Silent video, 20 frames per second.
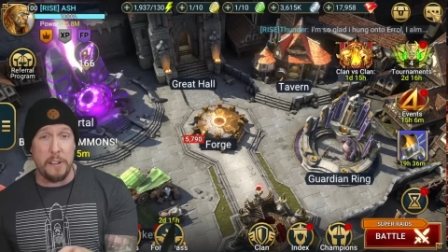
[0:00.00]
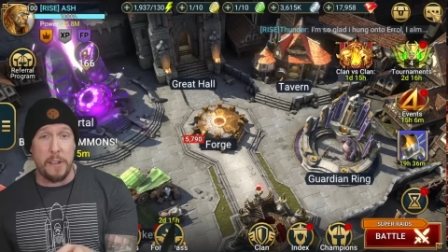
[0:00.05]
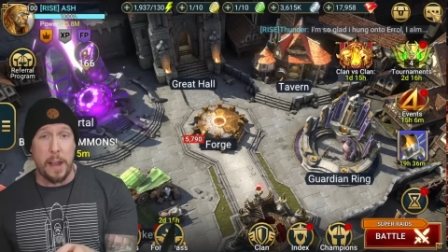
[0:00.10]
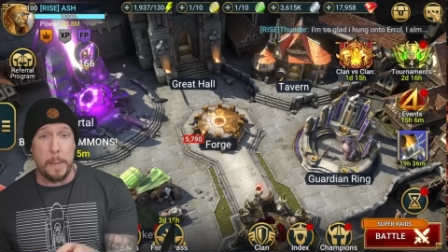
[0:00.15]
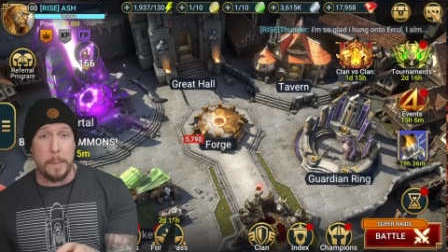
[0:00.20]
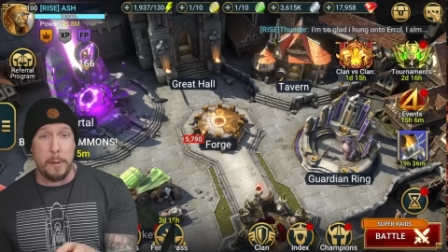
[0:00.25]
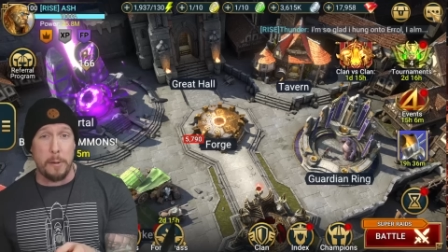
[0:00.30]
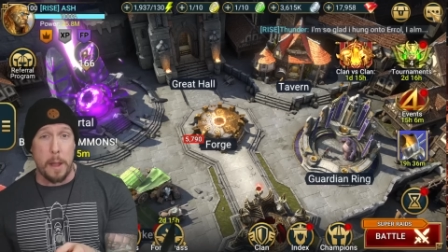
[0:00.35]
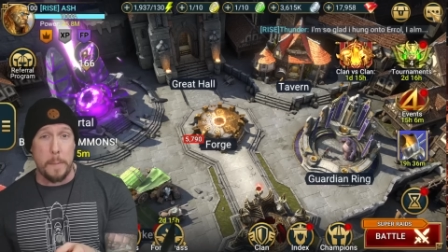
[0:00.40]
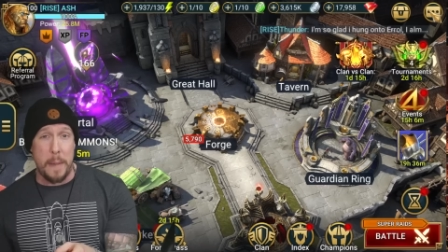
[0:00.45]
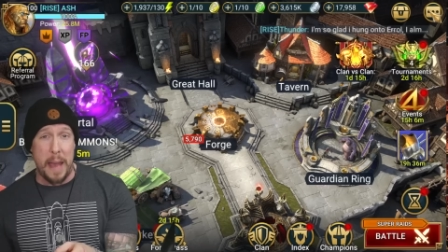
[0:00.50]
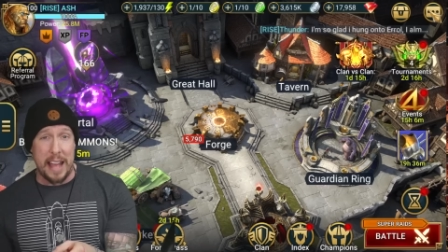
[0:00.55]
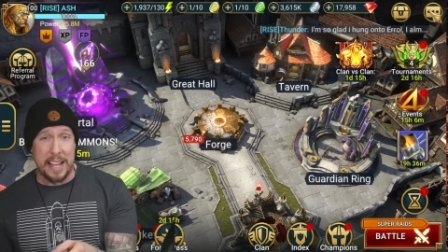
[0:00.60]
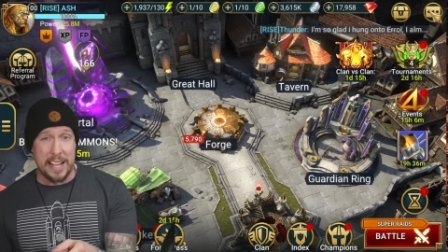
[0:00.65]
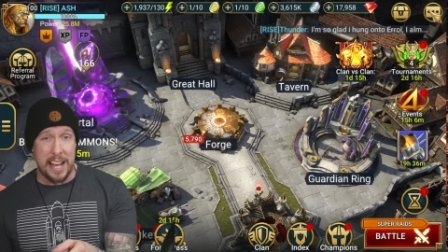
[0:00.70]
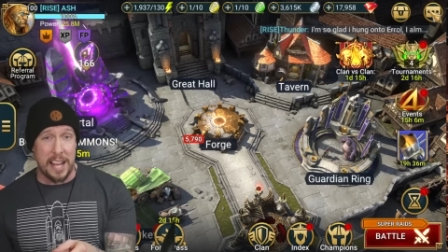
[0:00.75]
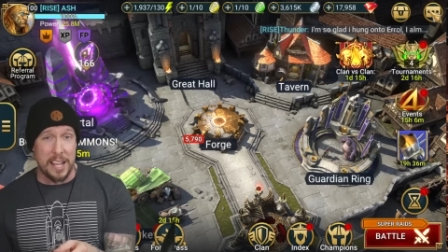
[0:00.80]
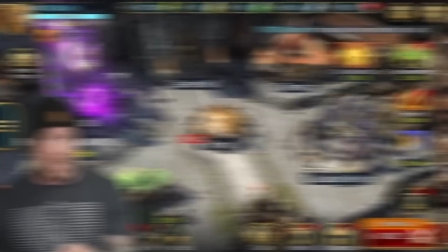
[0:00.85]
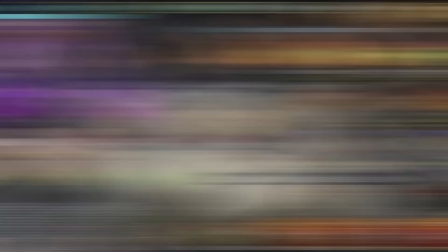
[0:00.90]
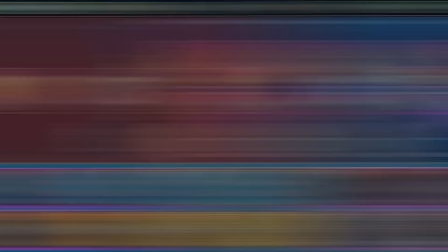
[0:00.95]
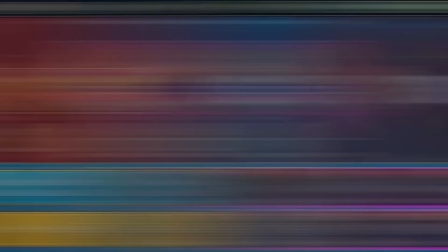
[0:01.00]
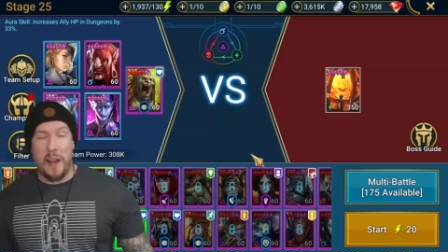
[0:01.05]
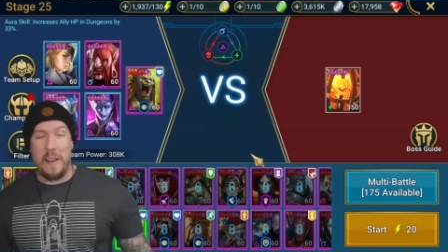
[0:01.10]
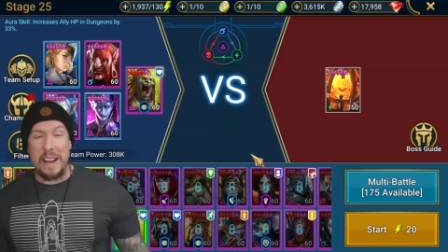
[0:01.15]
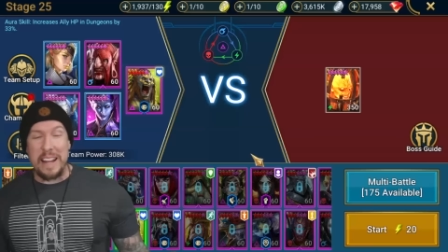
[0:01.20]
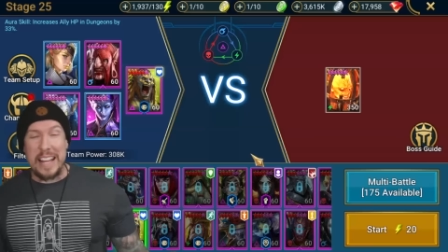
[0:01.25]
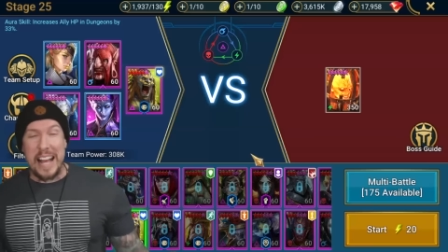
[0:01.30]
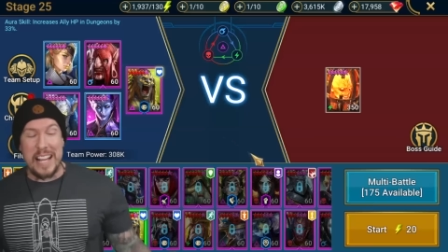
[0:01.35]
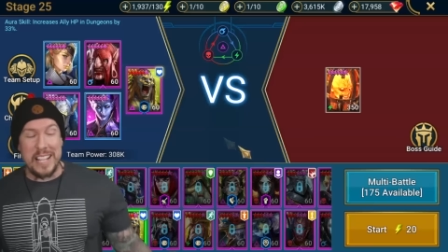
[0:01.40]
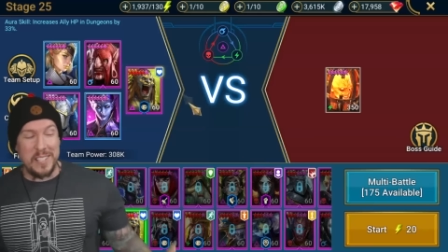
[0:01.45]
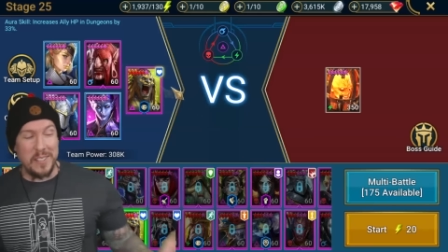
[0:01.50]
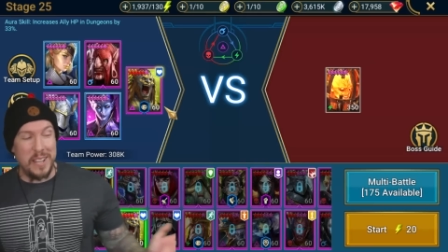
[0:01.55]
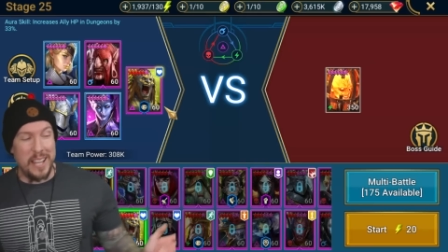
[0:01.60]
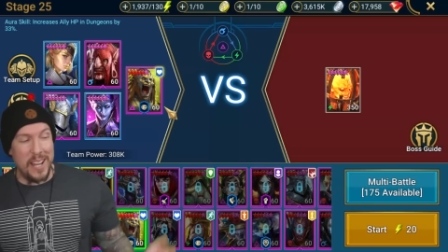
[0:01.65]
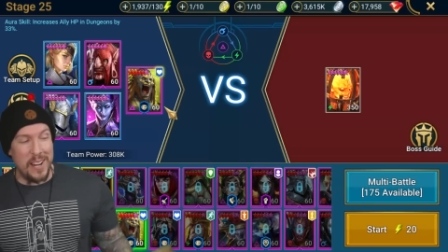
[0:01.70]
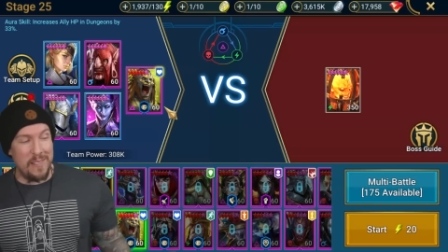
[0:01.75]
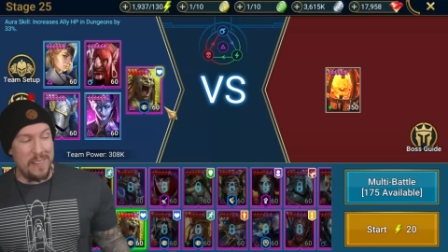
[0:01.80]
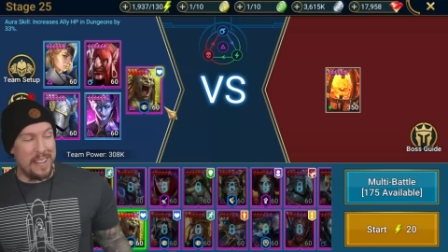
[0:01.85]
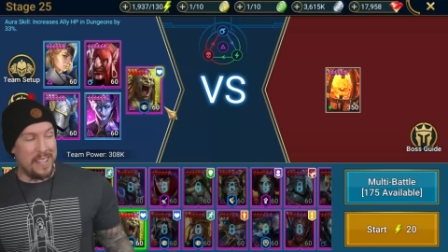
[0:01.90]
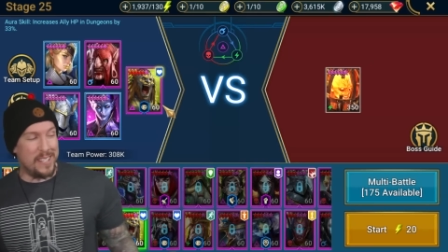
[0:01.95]
Knight, be right back, guys. All right, guys, so
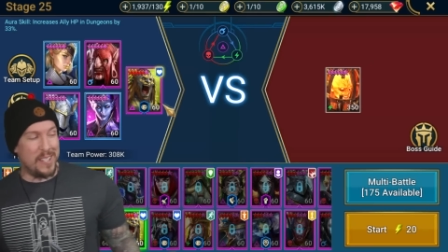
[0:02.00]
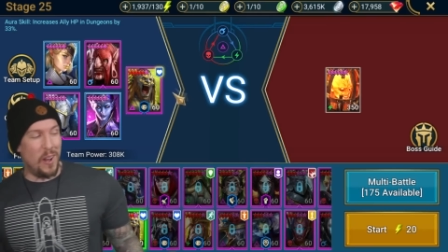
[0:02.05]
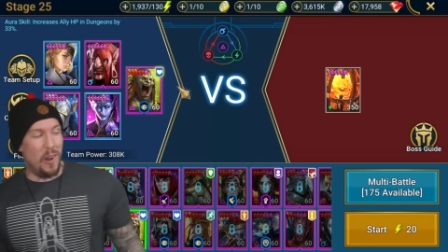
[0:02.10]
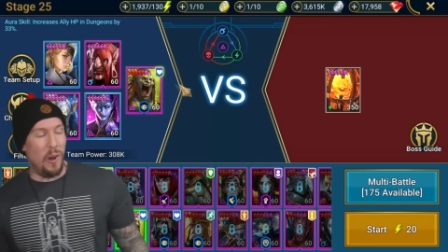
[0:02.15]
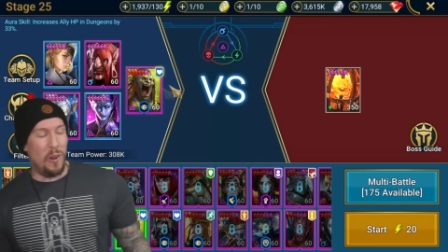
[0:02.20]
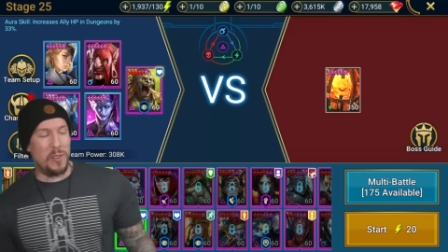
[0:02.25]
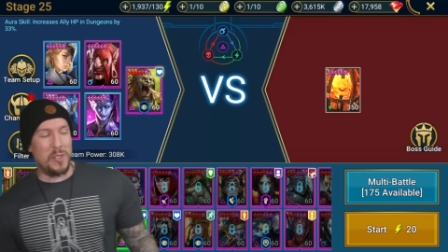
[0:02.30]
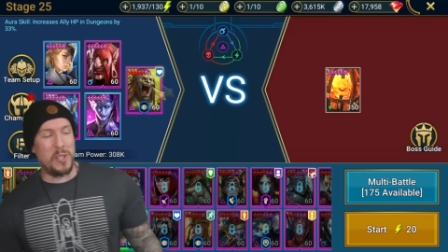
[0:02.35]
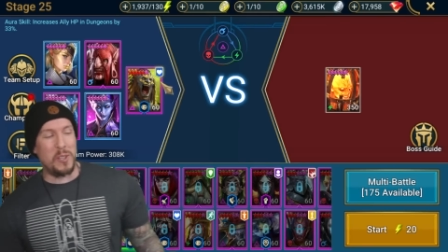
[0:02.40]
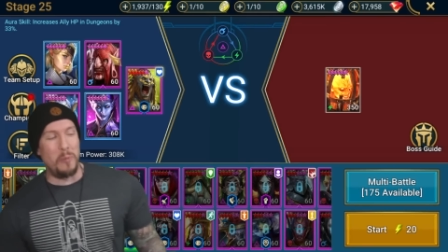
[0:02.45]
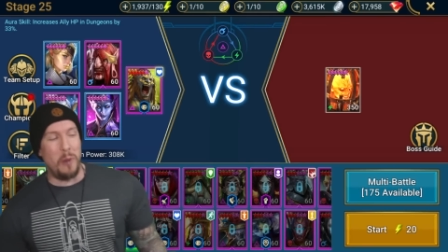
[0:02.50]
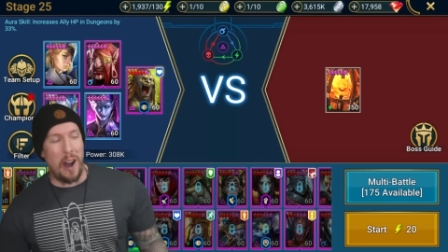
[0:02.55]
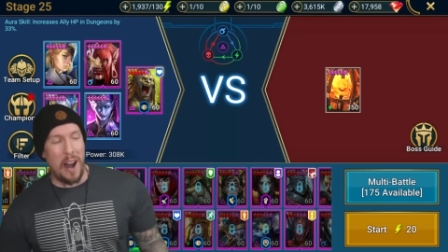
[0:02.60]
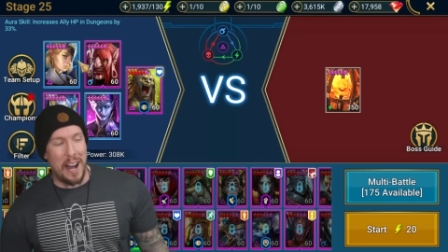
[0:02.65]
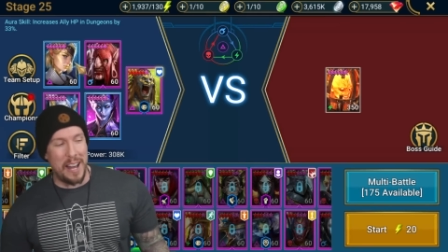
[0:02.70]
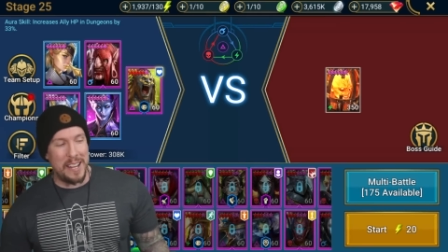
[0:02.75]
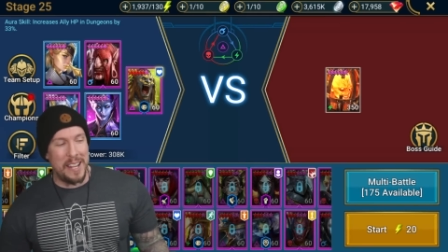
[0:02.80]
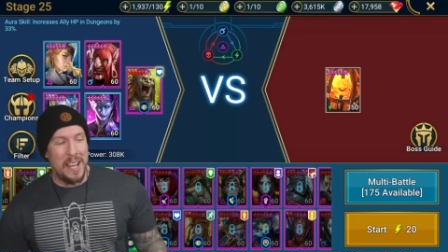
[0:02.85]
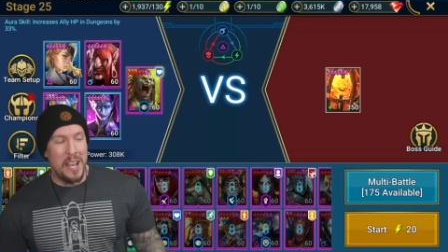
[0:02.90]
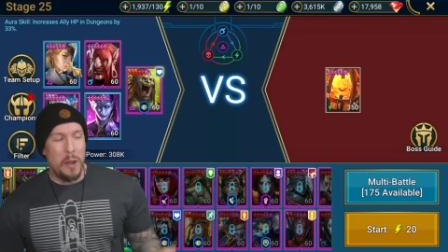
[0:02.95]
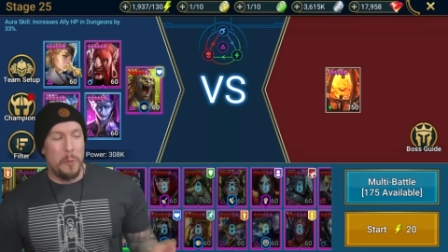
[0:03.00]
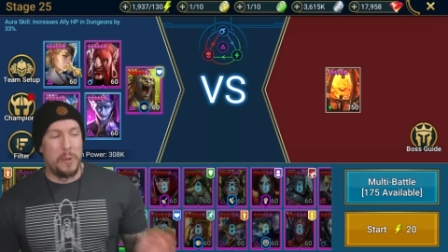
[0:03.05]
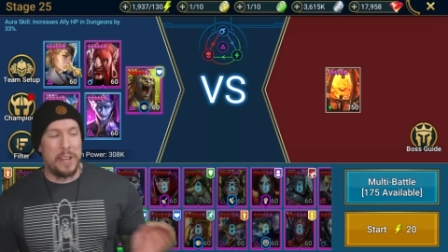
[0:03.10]
here is the whole squad.